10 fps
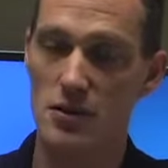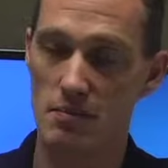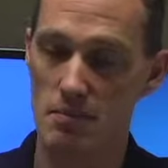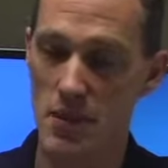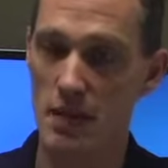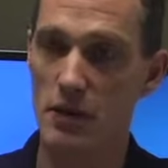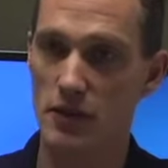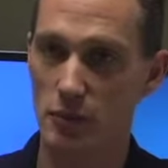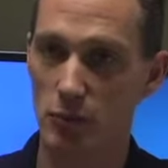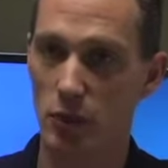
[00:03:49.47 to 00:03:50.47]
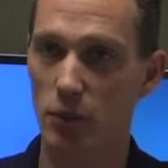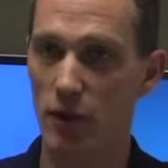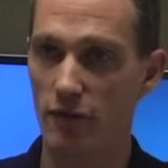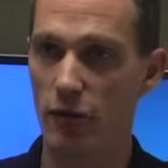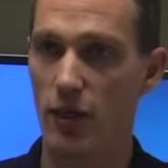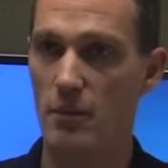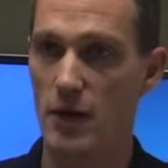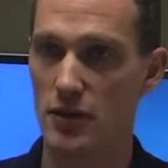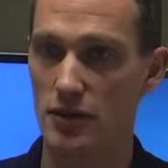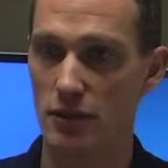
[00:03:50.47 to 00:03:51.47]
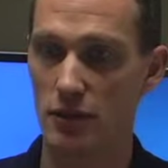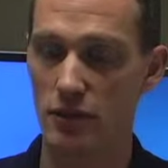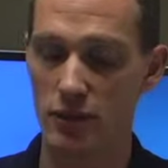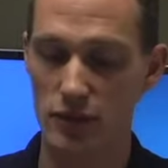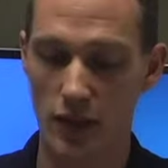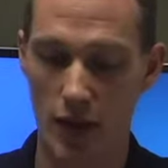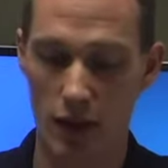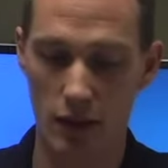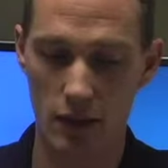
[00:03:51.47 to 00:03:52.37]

that maybe it's appropriate for that patient to refuse care.